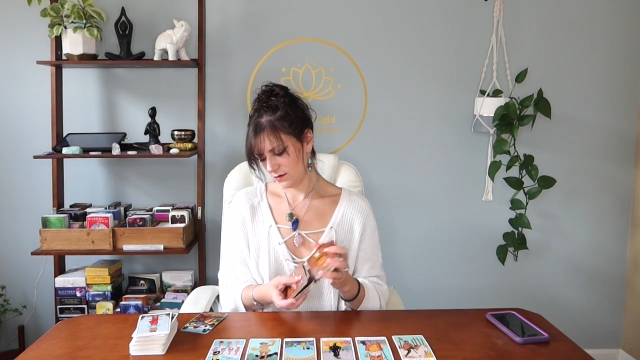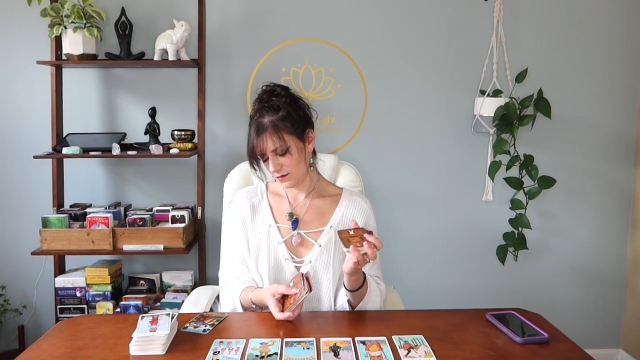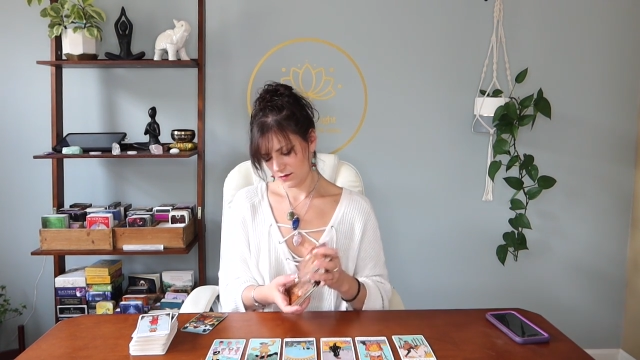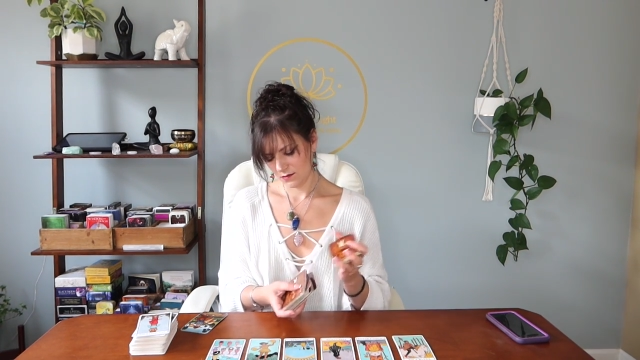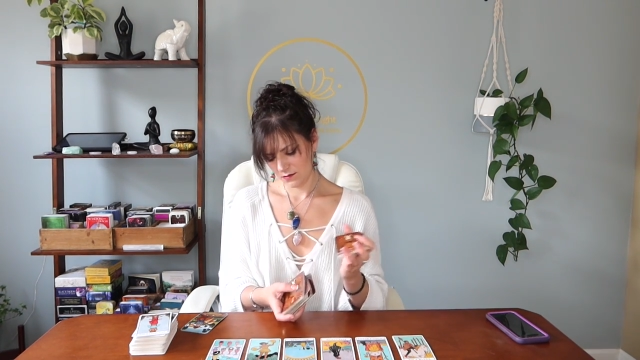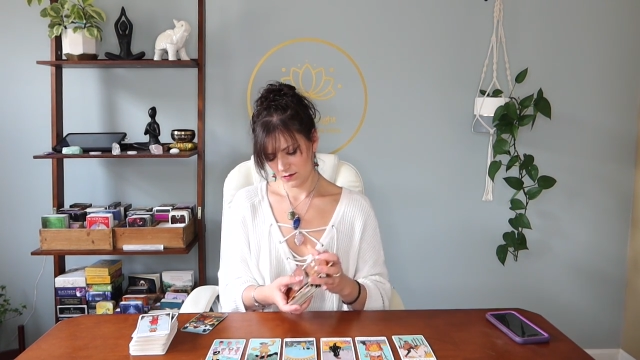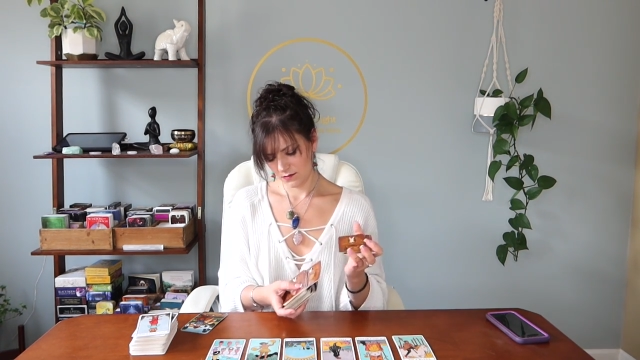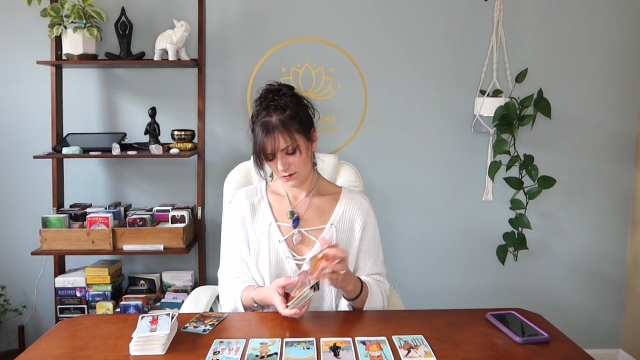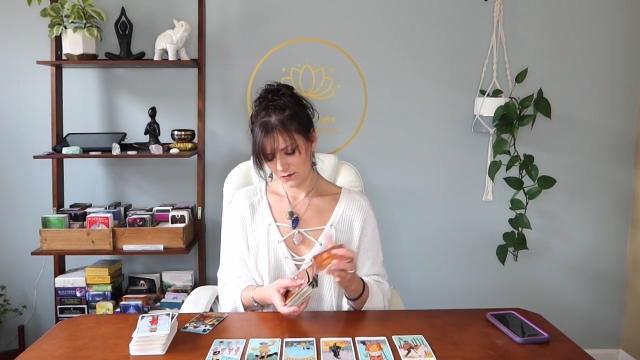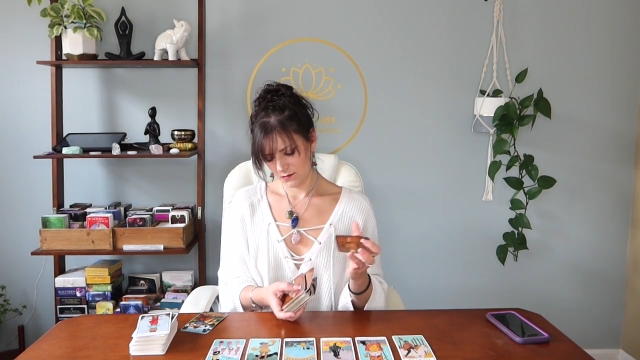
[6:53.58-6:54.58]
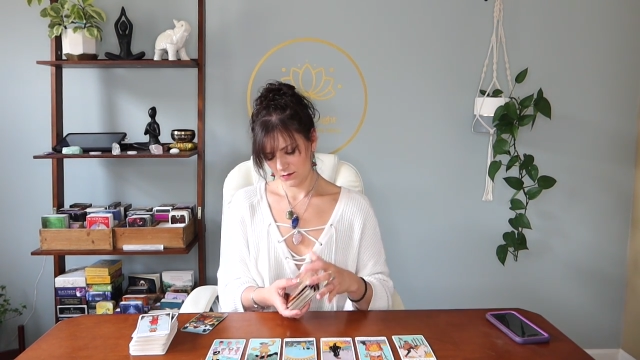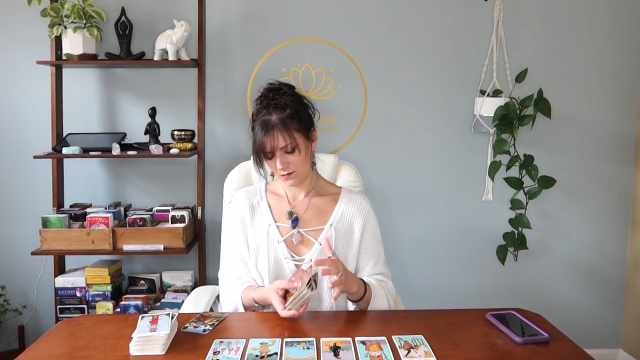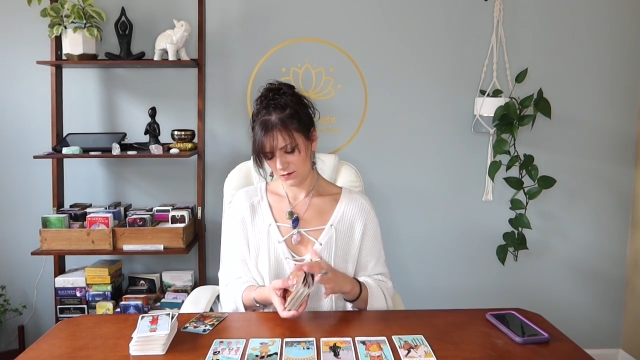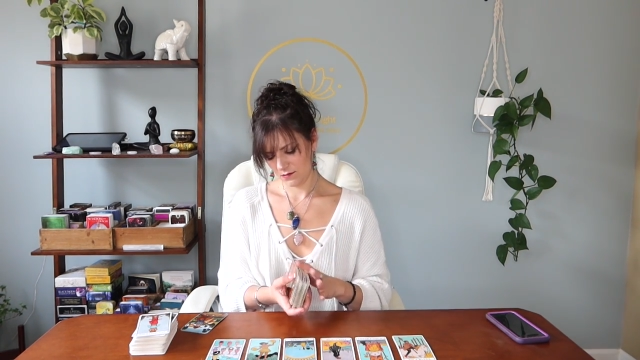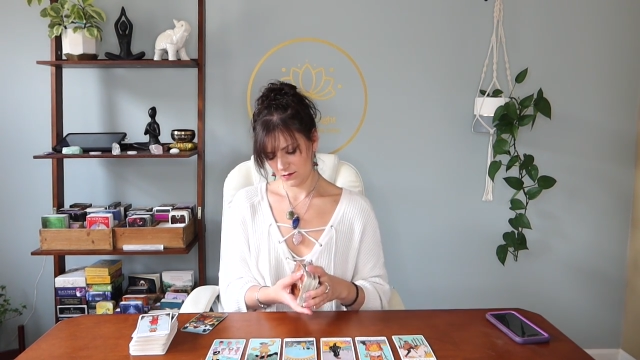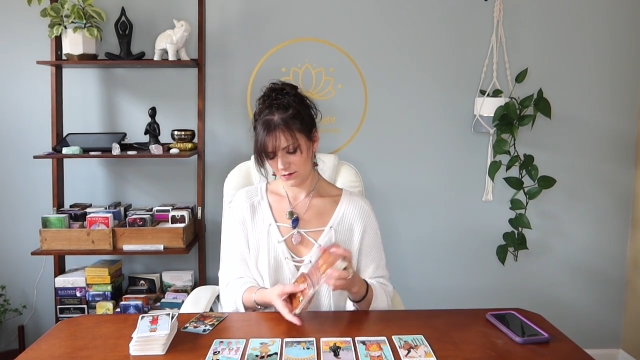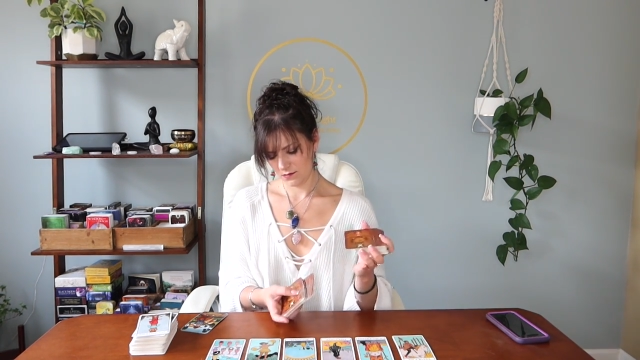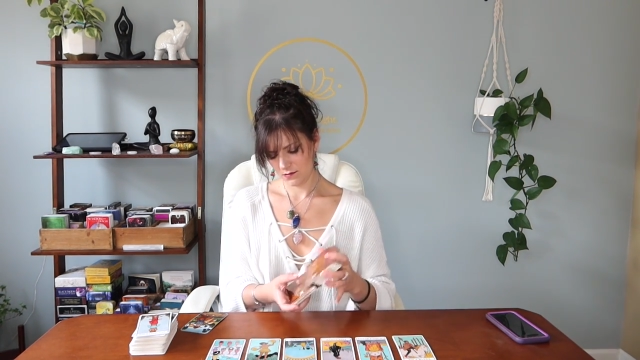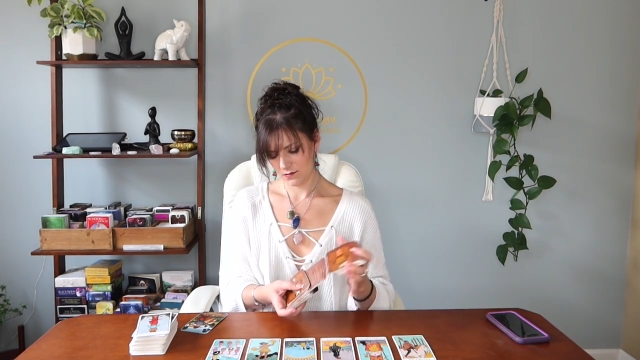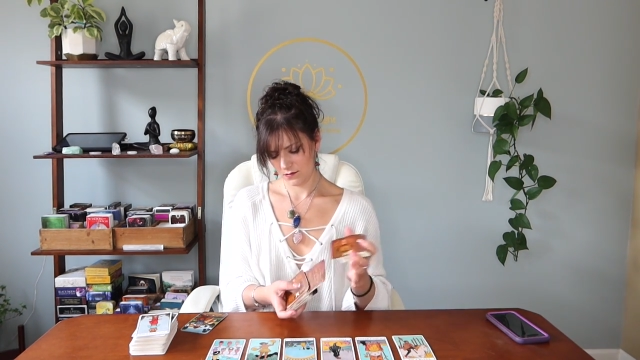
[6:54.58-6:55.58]

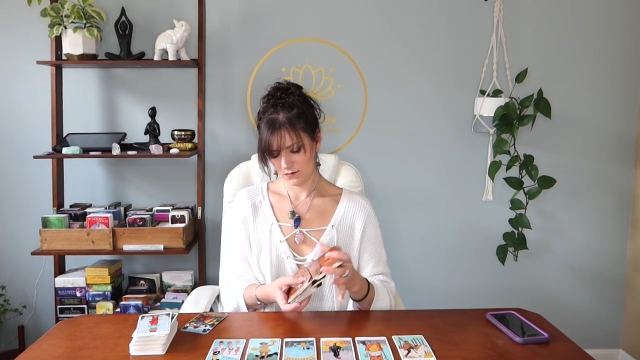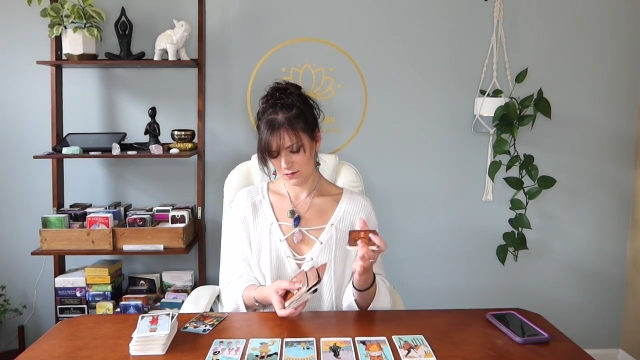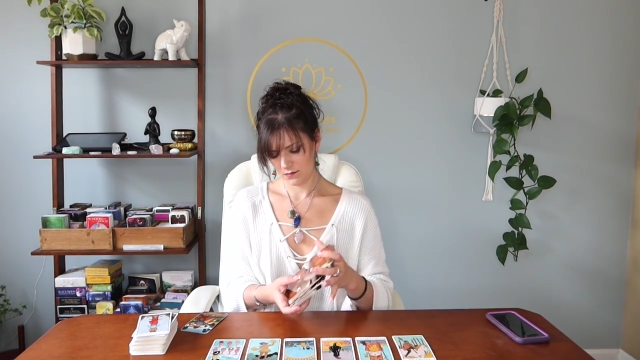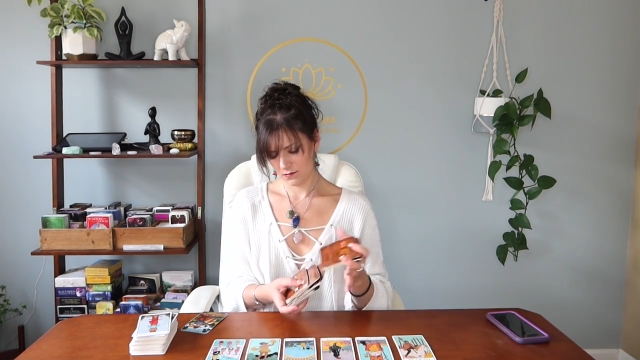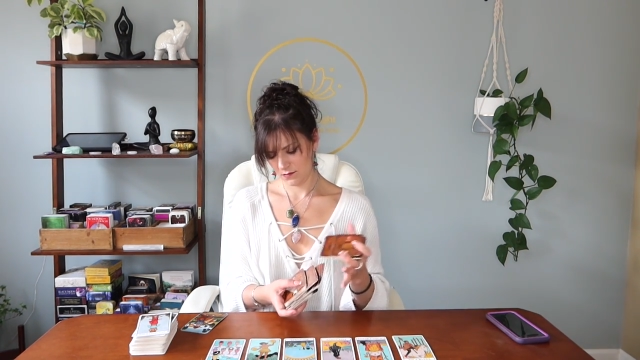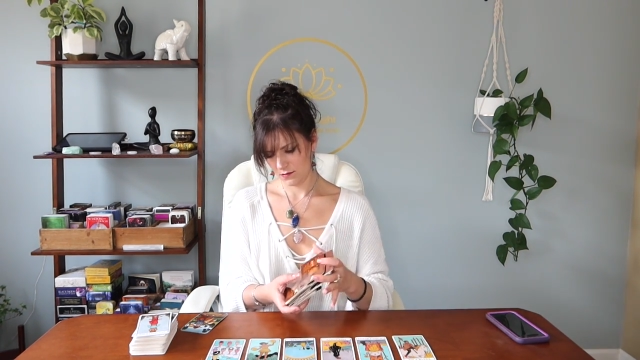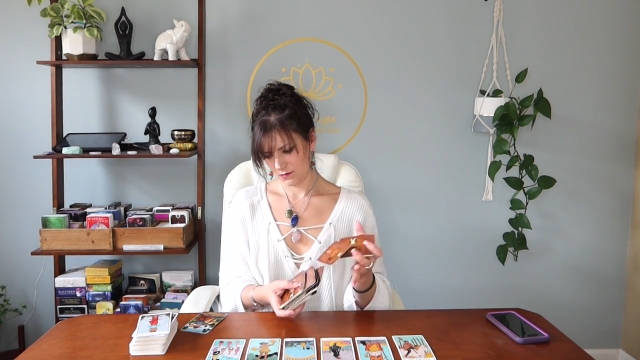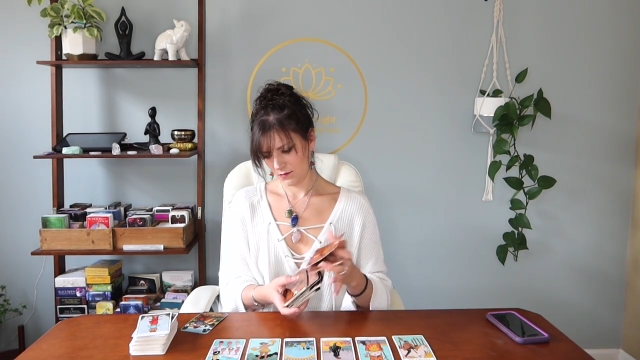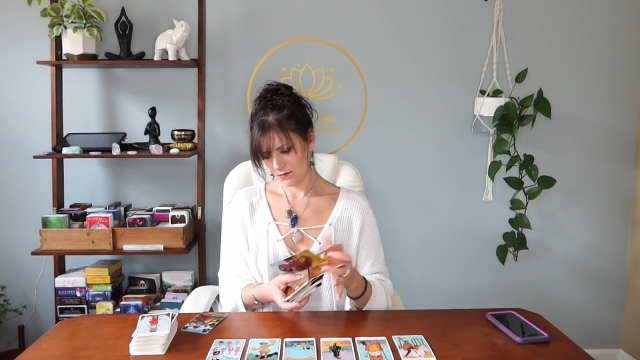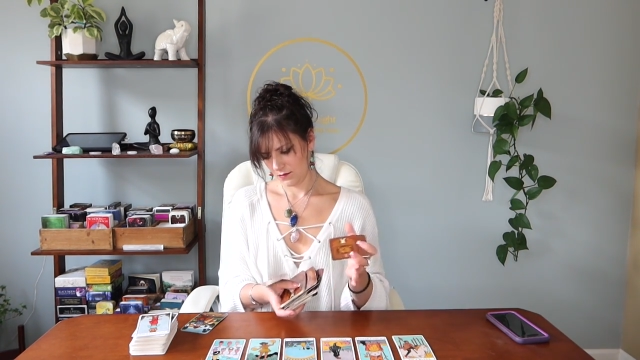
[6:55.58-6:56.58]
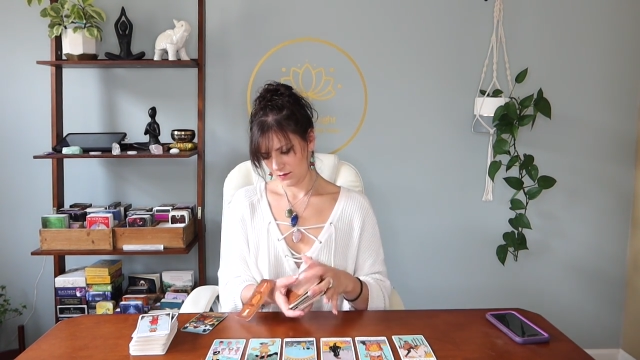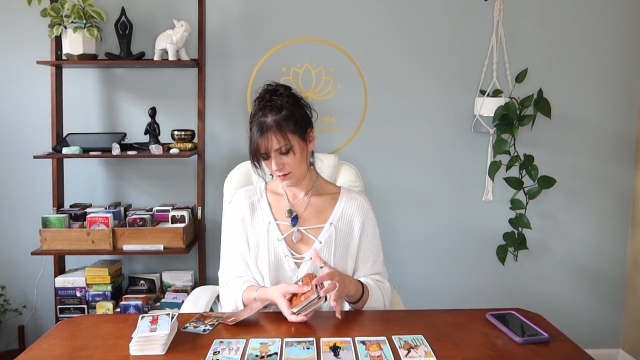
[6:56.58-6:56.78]
Nothing is said.